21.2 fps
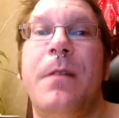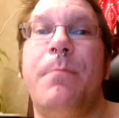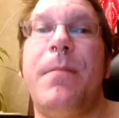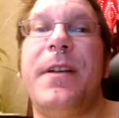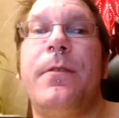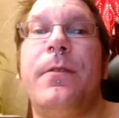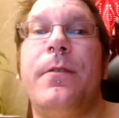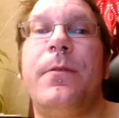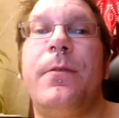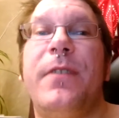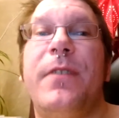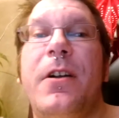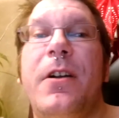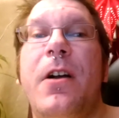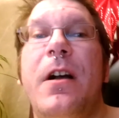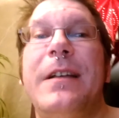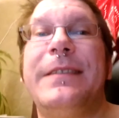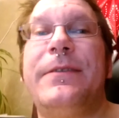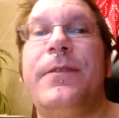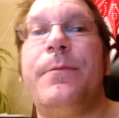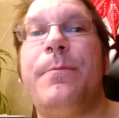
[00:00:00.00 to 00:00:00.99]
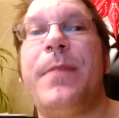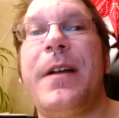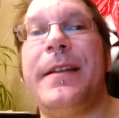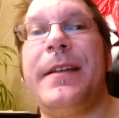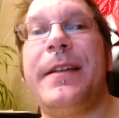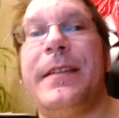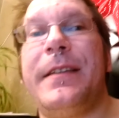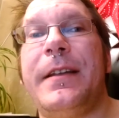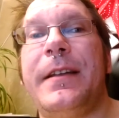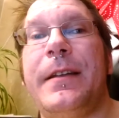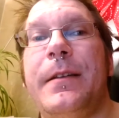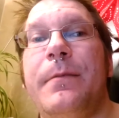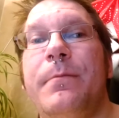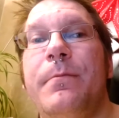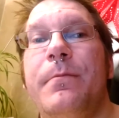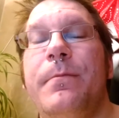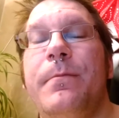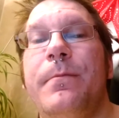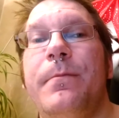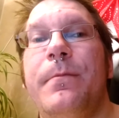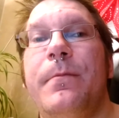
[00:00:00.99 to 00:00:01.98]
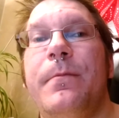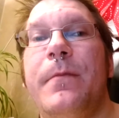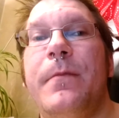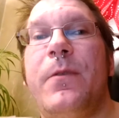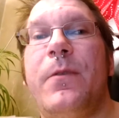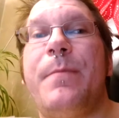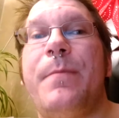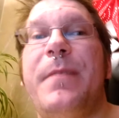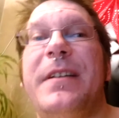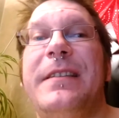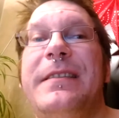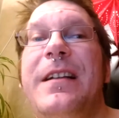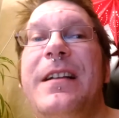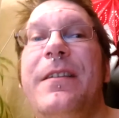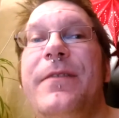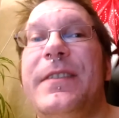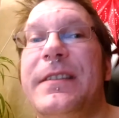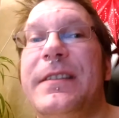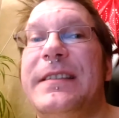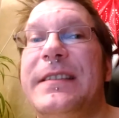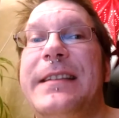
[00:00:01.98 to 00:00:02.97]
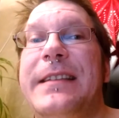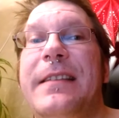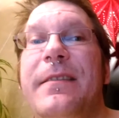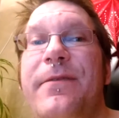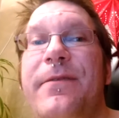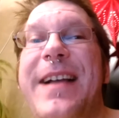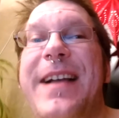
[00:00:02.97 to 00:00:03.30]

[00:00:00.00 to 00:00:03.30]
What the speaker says: But the cost for buying the equipment itself is just